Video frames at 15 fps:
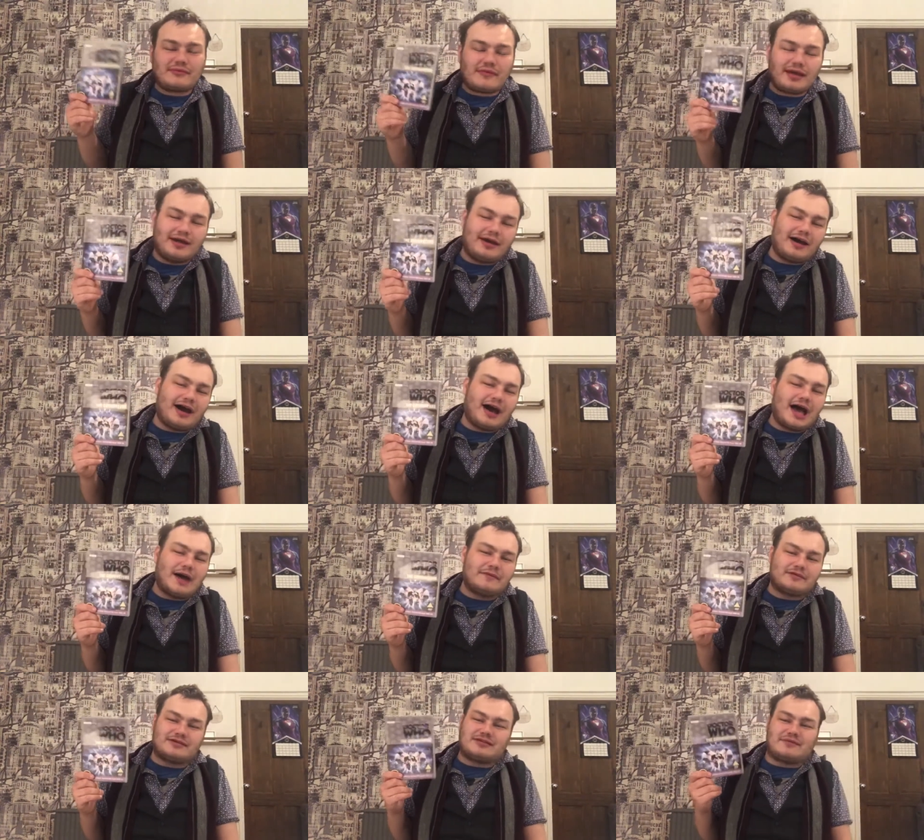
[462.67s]

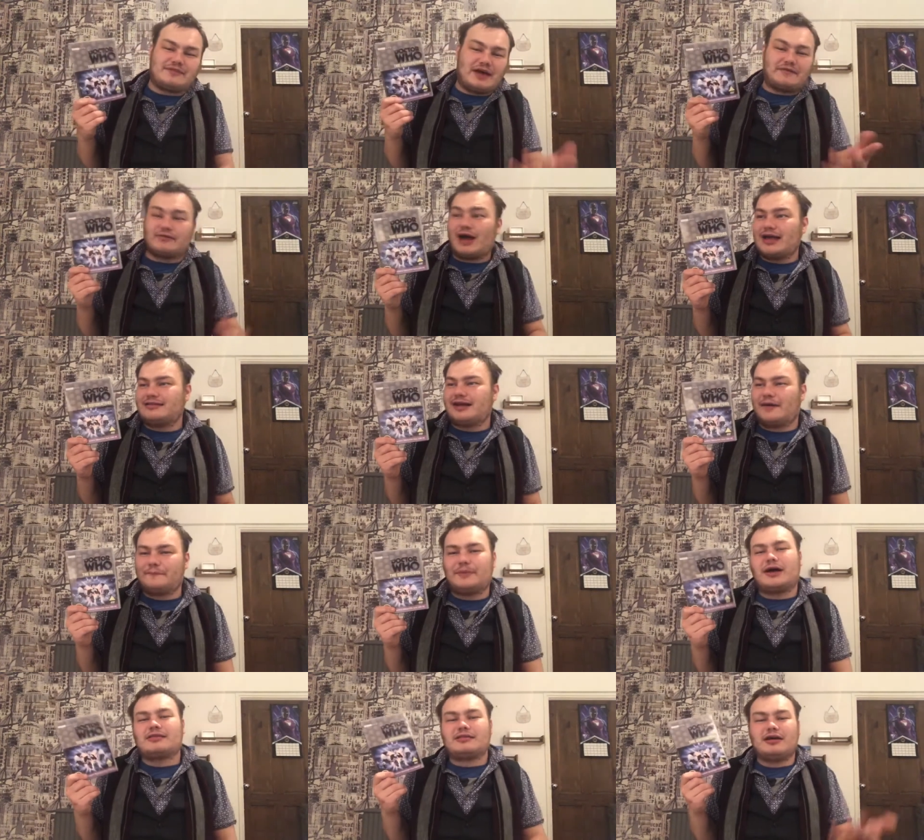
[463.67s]
because I've never read them,
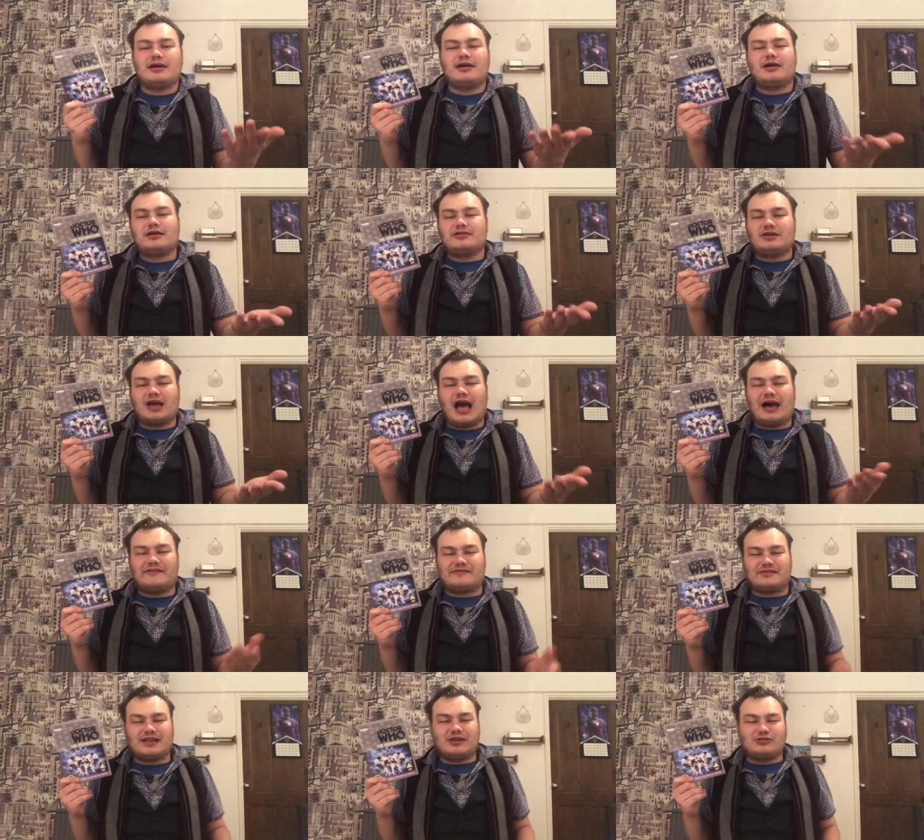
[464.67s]
but they
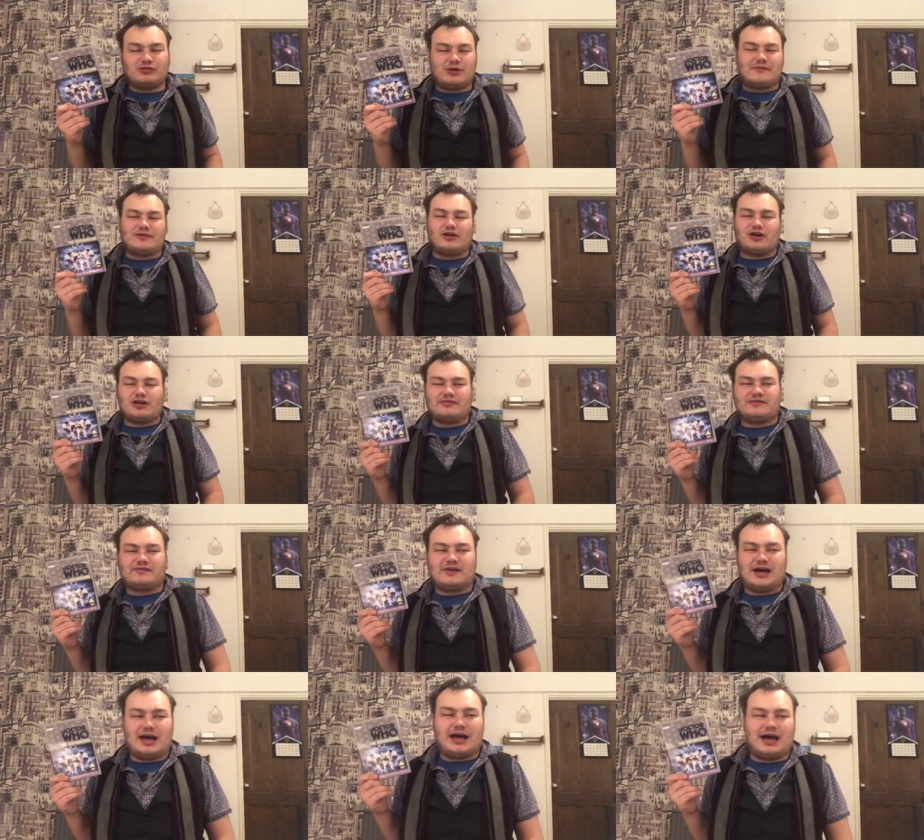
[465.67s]
do have a lot
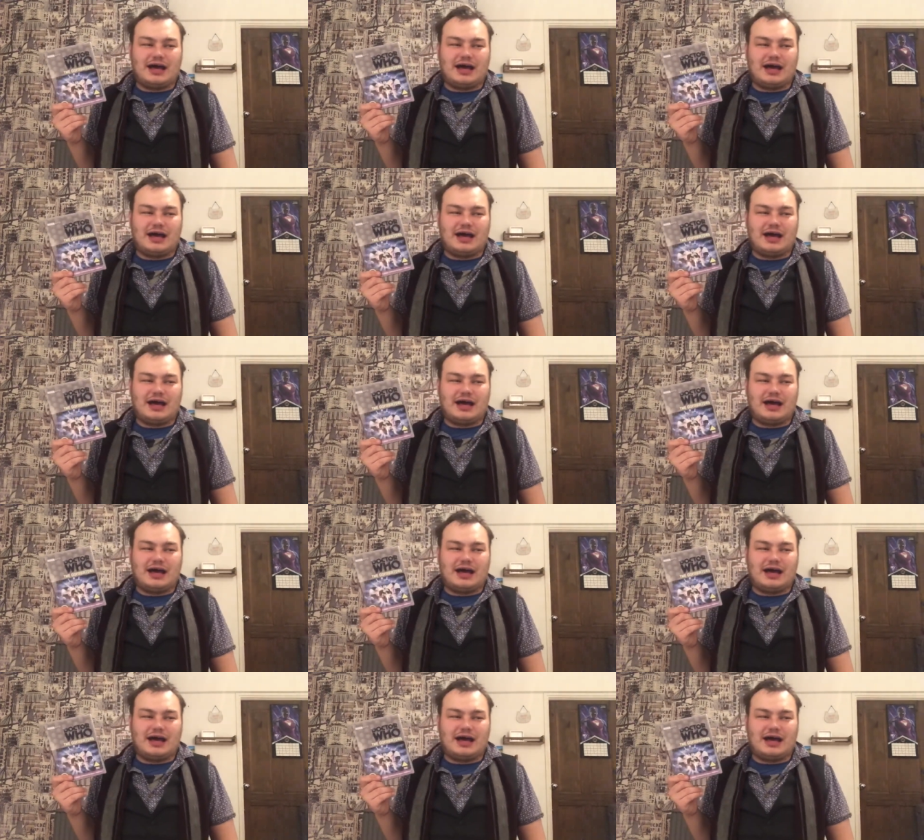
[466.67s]
of